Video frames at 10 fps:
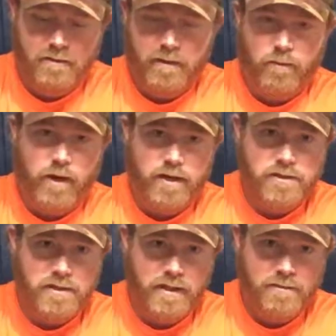my wire
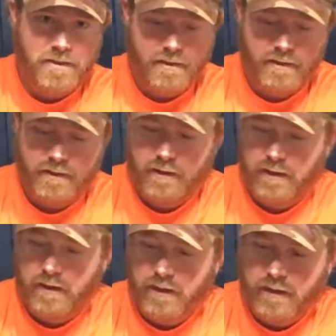snips,
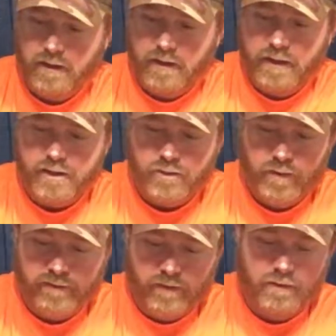and a
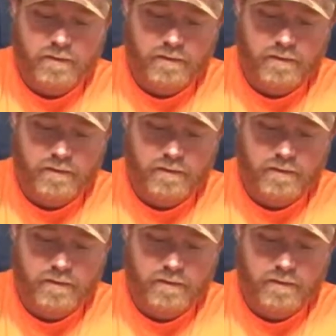swivel.